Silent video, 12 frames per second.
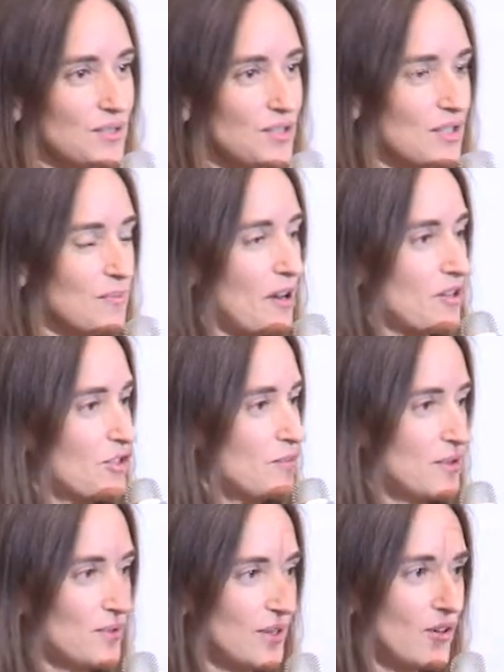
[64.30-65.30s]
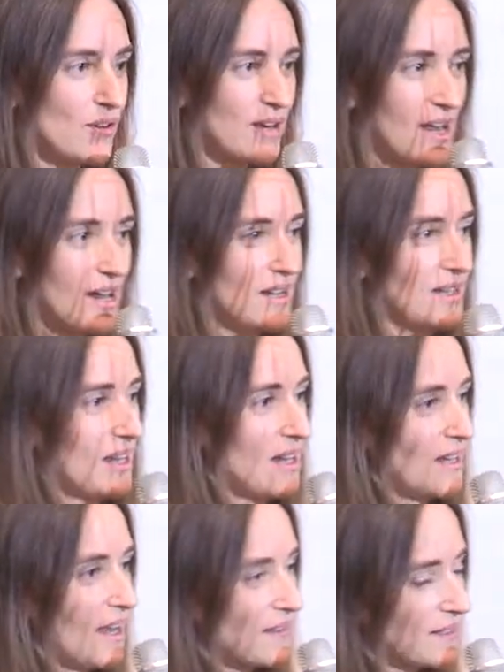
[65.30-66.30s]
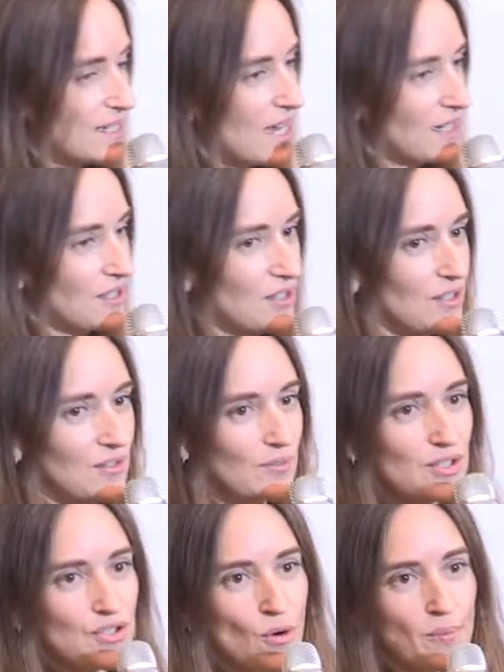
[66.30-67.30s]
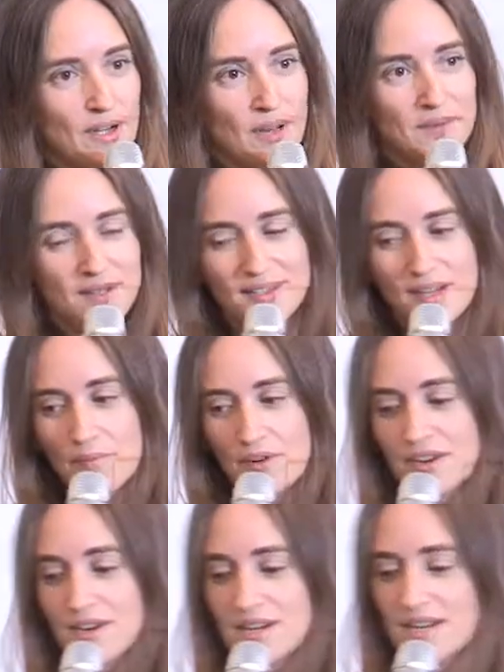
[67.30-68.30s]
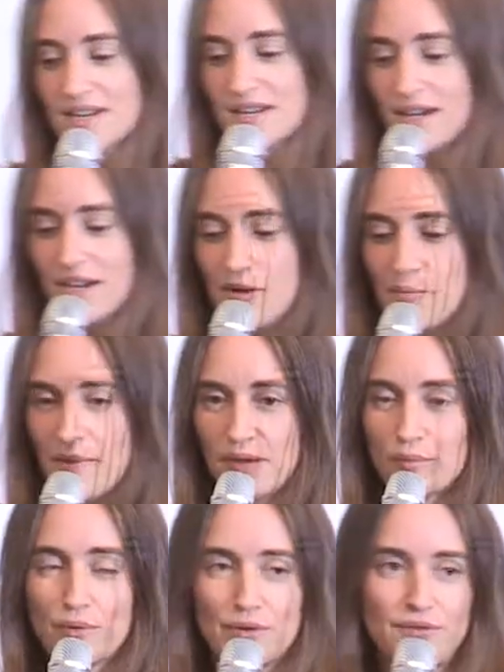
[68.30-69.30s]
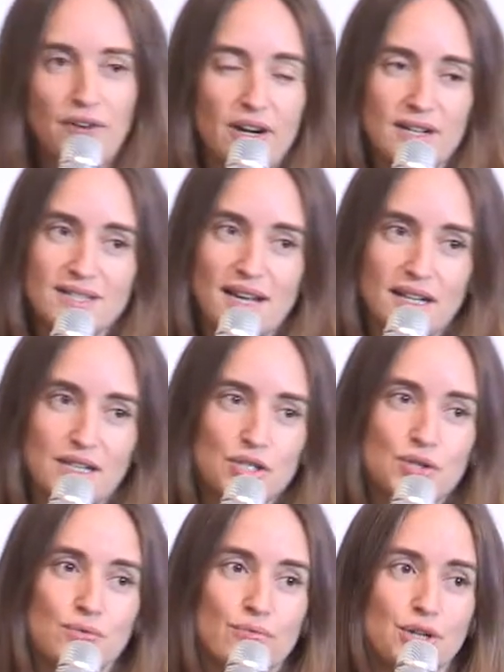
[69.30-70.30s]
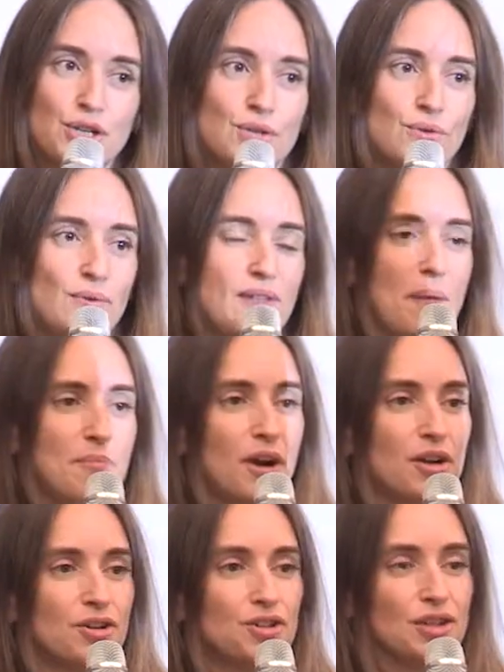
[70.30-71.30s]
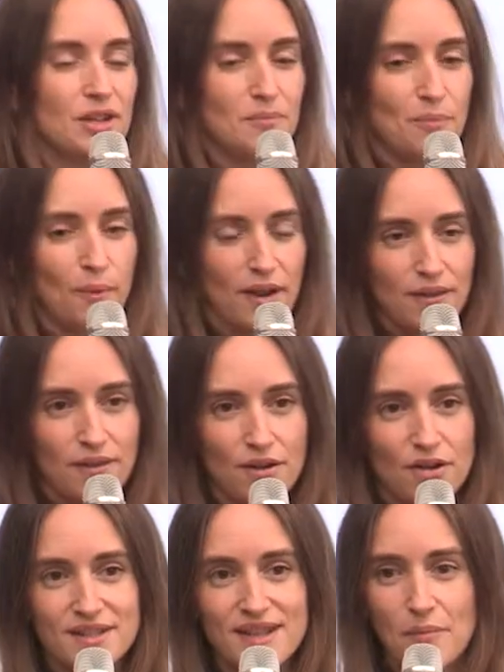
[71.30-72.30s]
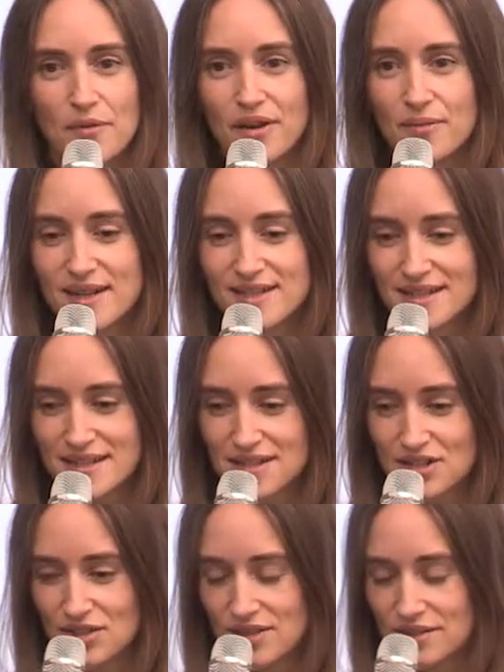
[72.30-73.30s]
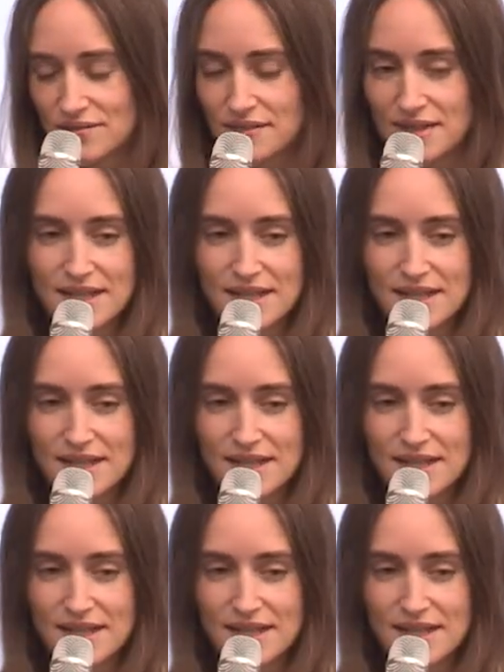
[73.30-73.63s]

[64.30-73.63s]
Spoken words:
which is a partnership between Cornell and the Technion, which opened up this summer. And we were very excited to renew that partnership with our Cyber NYC initiative.